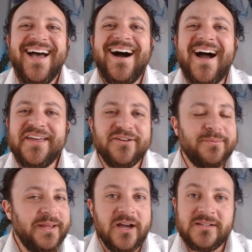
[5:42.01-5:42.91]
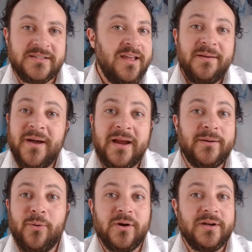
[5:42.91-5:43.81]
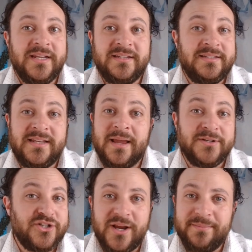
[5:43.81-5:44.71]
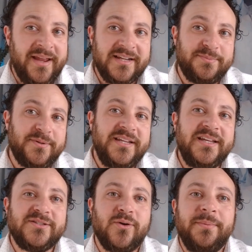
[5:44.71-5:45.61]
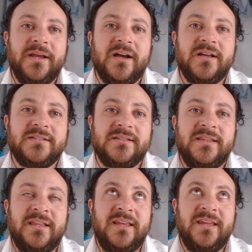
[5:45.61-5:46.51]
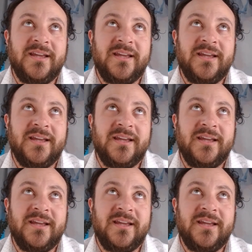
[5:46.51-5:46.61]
either because my report didn't demonstrate my expertise or because the